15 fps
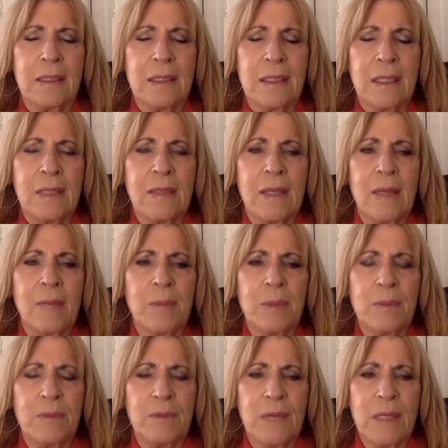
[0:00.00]
And that
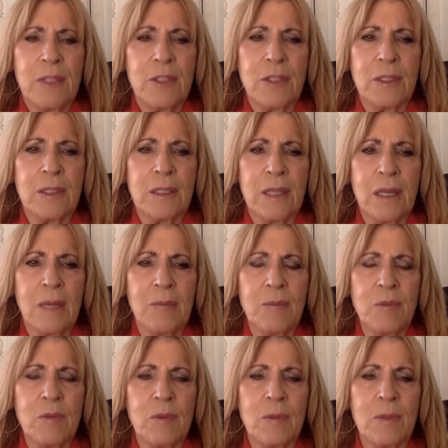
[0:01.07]
perfection comes
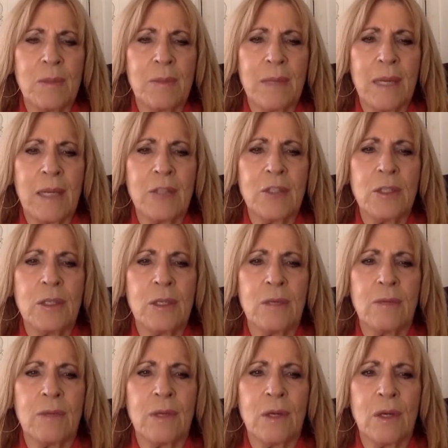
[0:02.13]
from the passion of
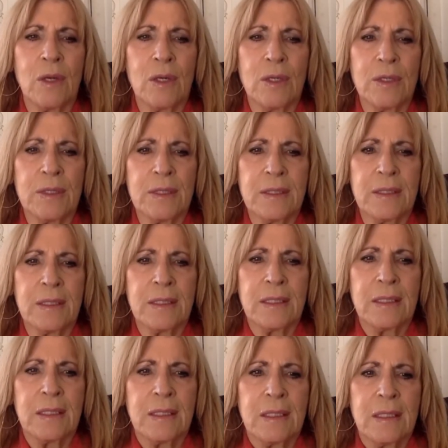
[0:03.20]
the heart,
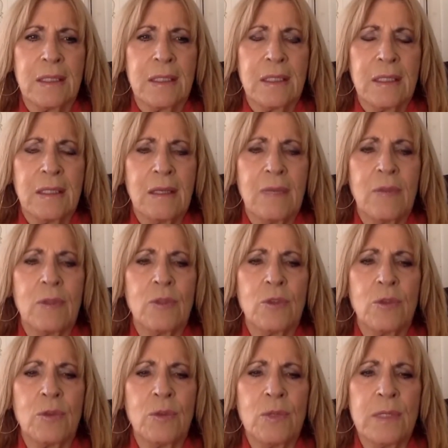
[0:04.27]
of the
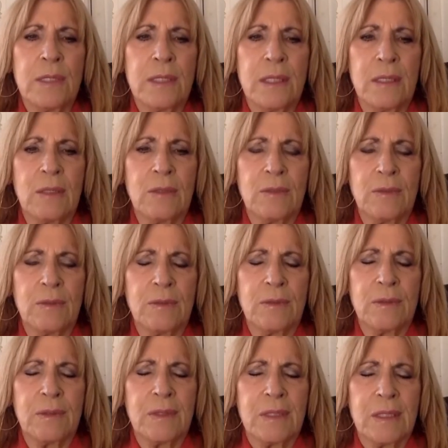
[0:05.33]
true self,
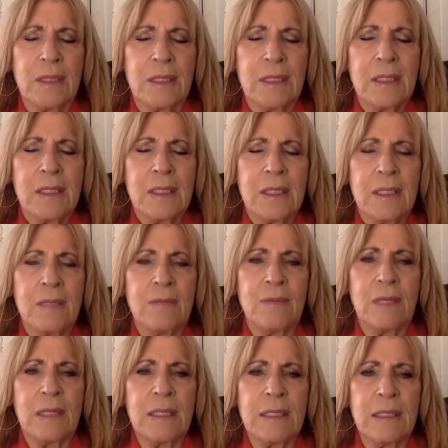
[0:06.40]
the
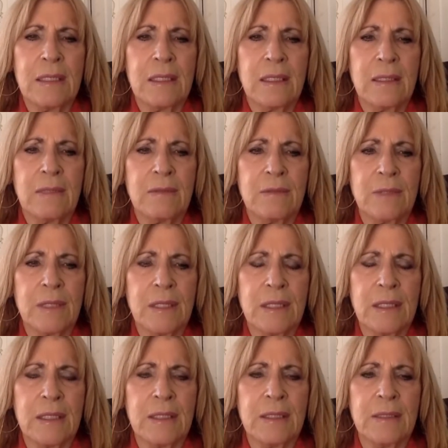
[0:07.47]
divine love
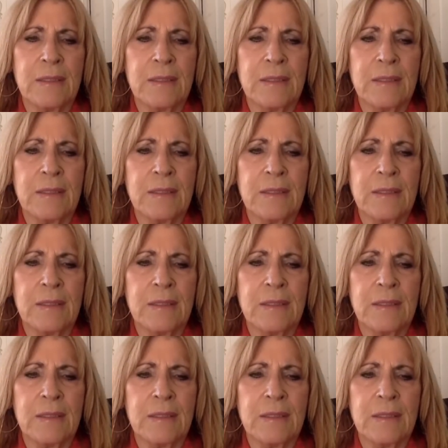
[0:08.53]
within.